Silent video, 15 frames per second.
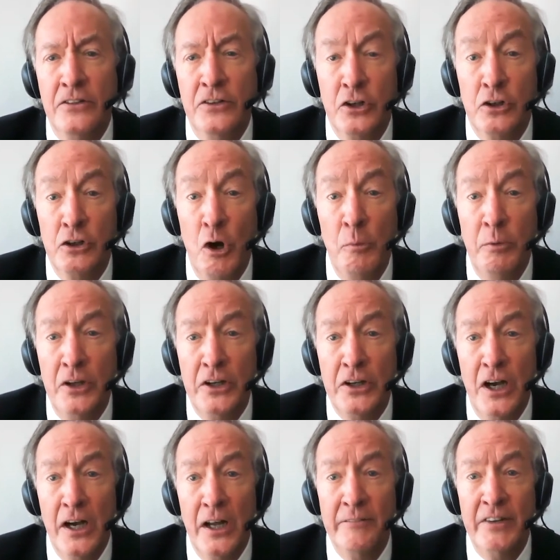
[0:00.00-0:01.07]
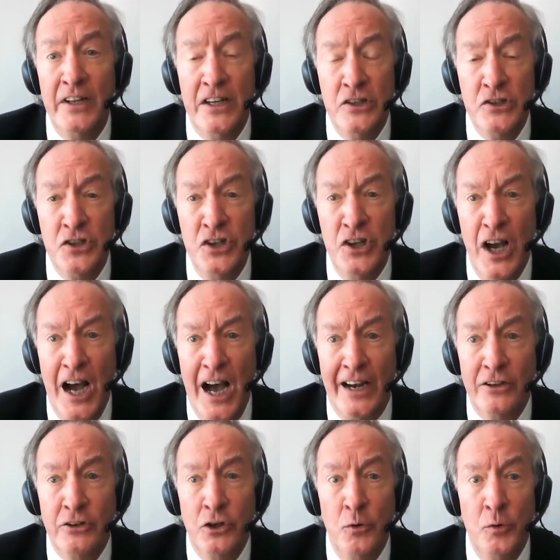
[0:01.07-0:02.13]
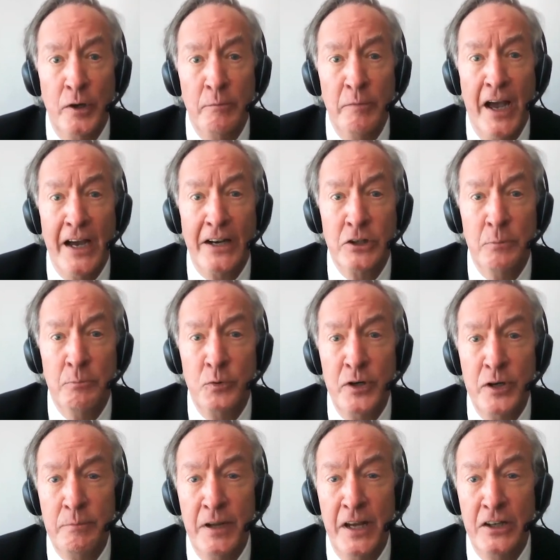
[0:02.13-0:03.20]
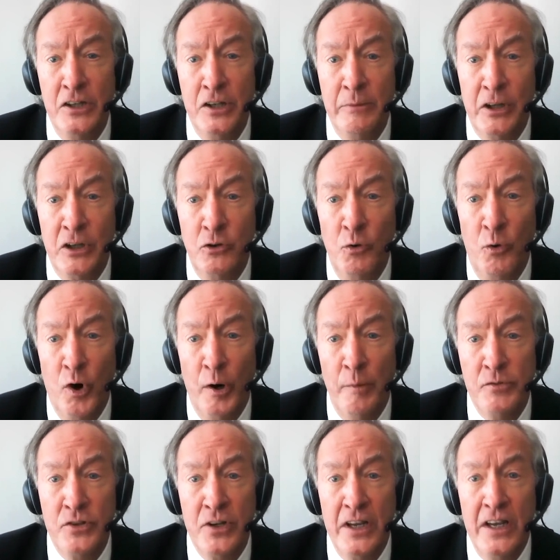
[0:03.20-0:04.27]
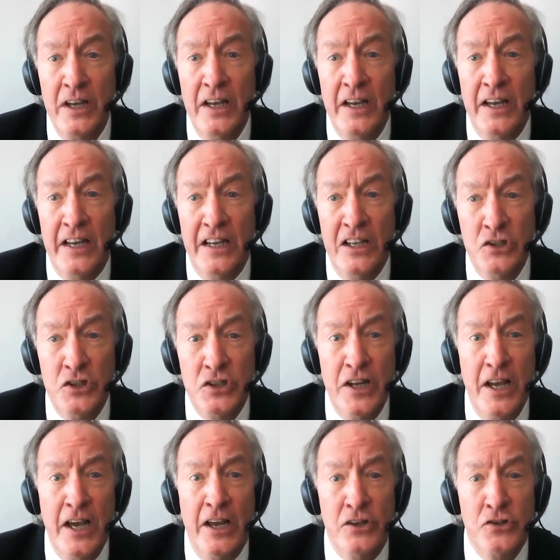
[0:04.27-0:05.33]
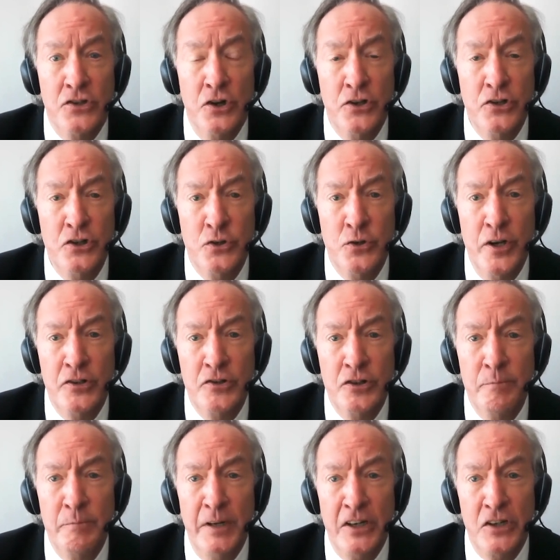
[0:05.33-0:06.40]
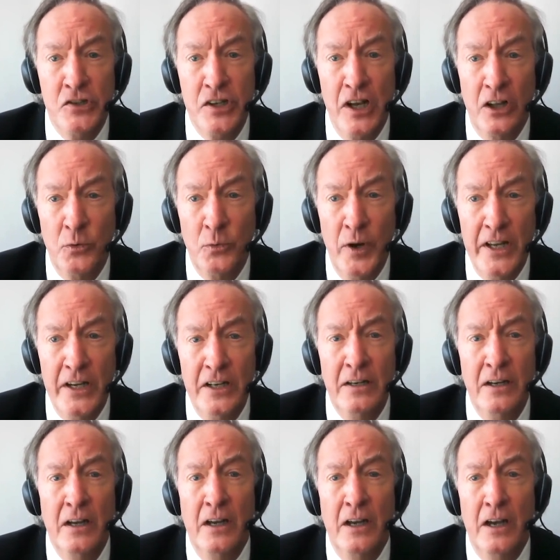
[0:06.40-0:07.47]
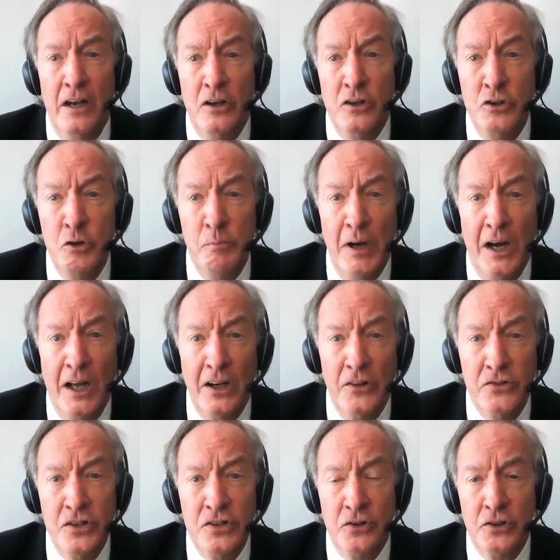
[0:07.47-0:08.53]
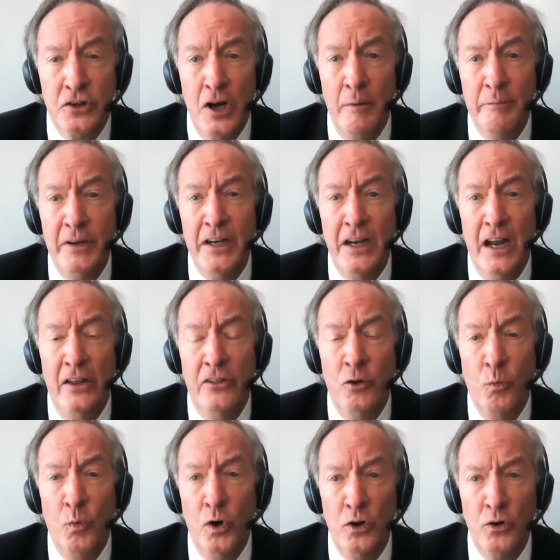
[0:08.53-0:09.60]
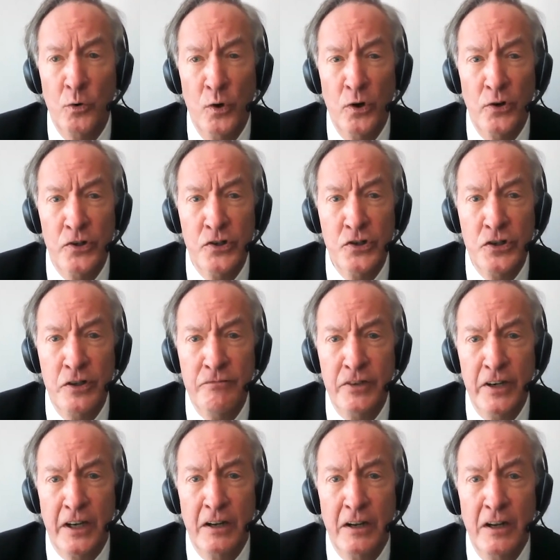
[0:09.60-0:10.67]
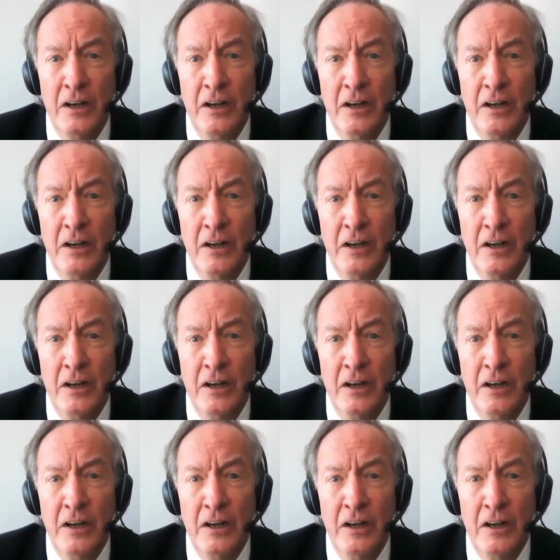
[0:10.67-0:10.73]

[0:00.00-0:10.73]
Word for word: The global economy is not going back to pre pandemic norms. Instead, certain trends have been accelerated, new policies are coming, and the world order is shifting.